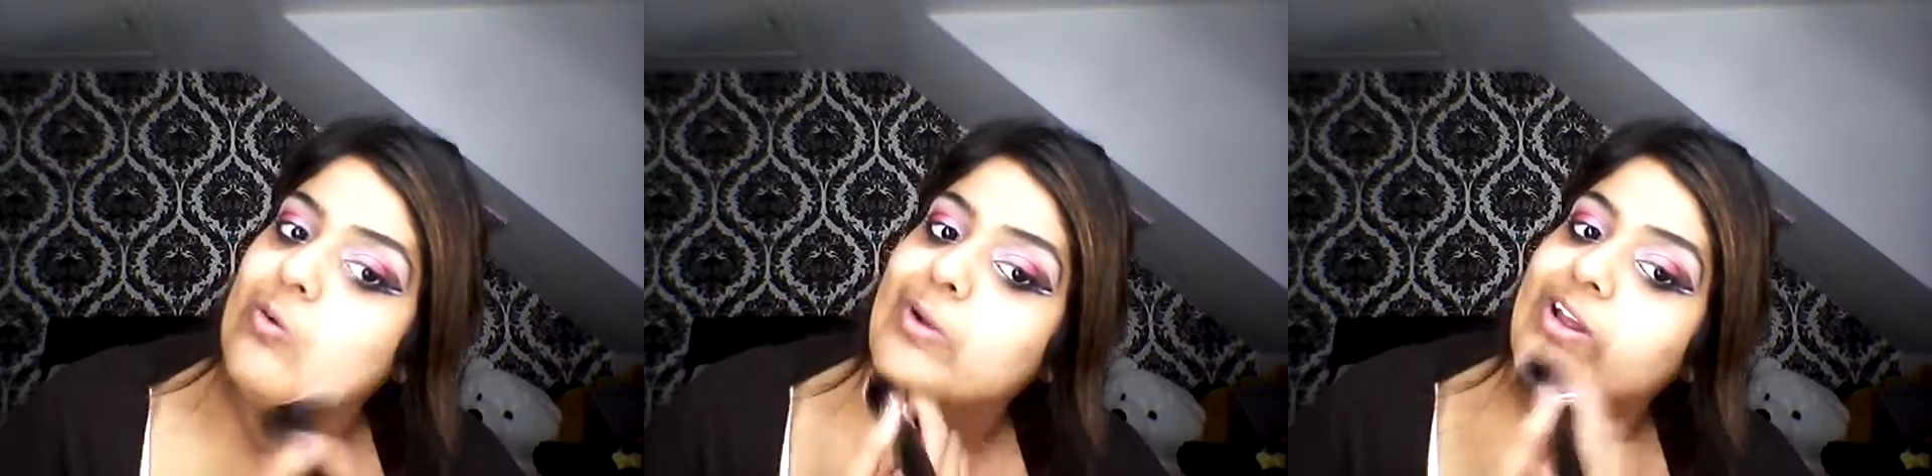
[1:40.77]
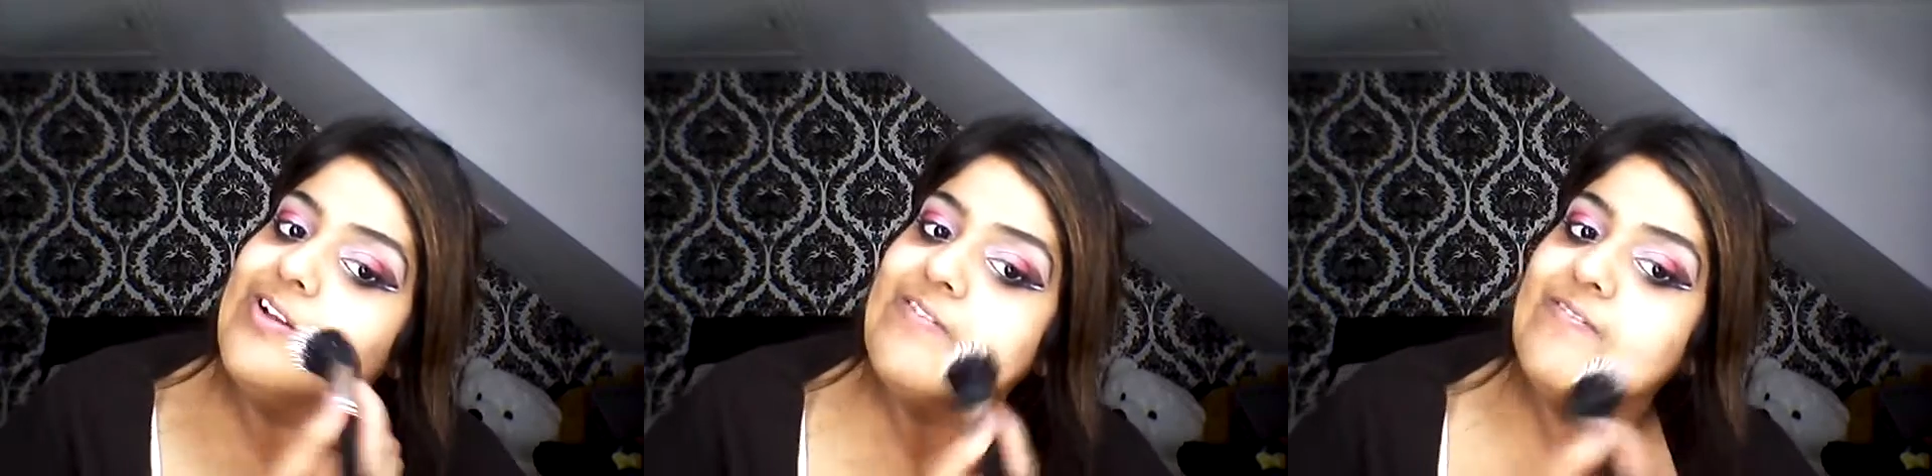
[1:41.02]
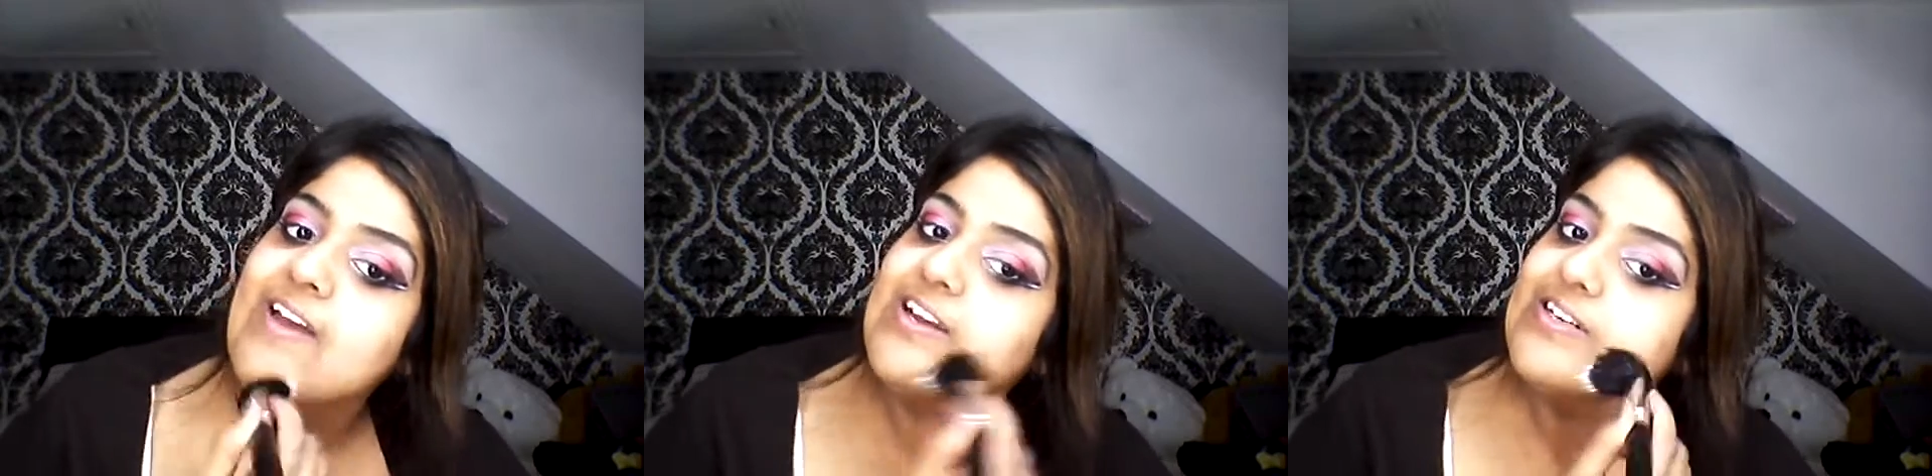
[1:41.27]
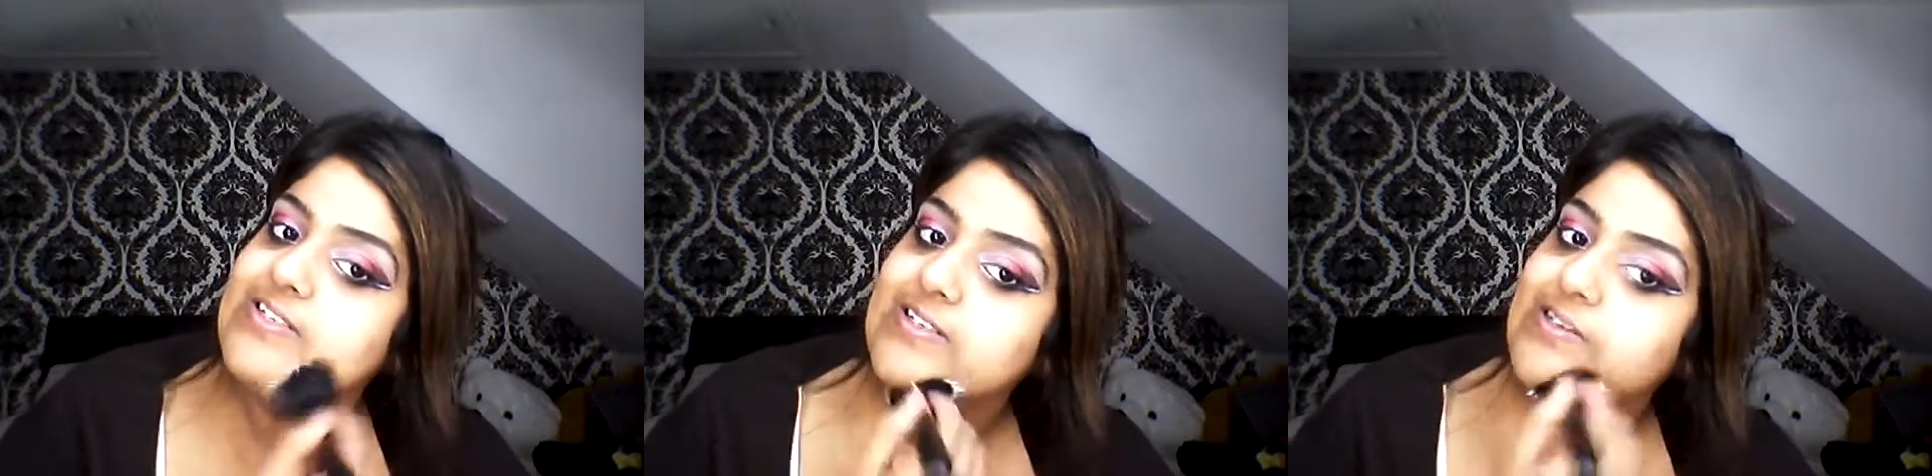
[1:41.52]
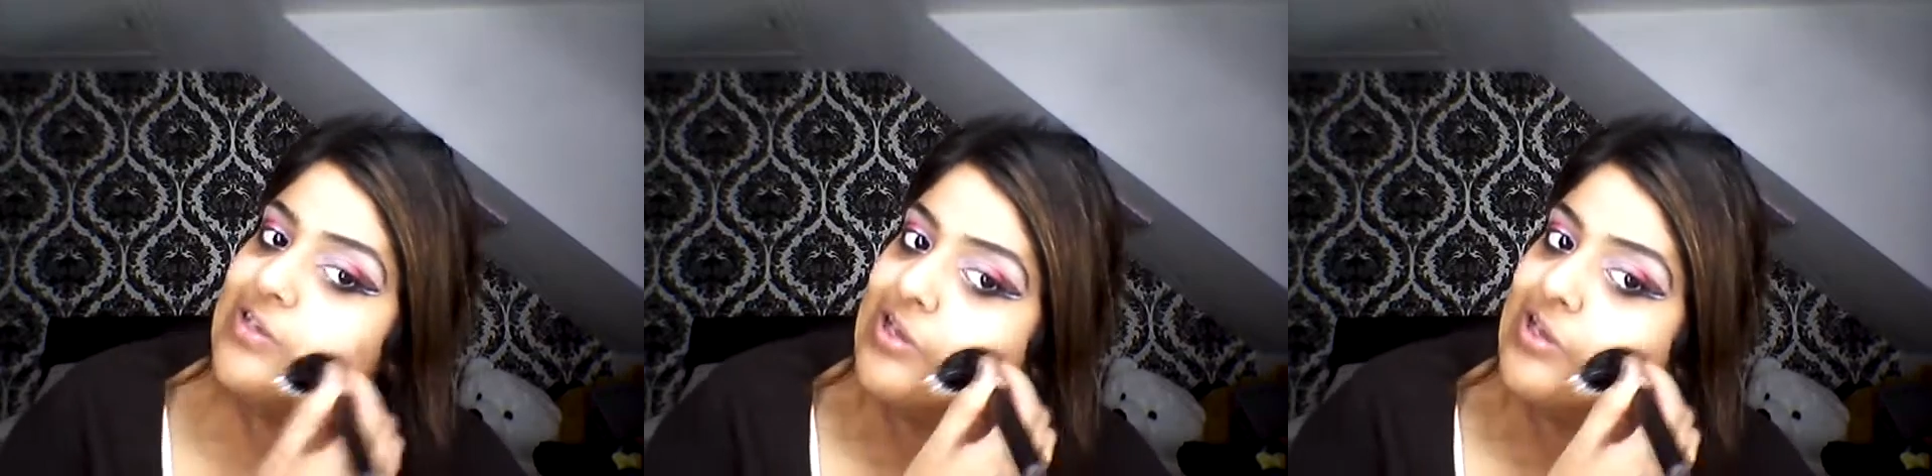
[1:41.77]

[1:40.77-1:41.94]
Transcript: wing effect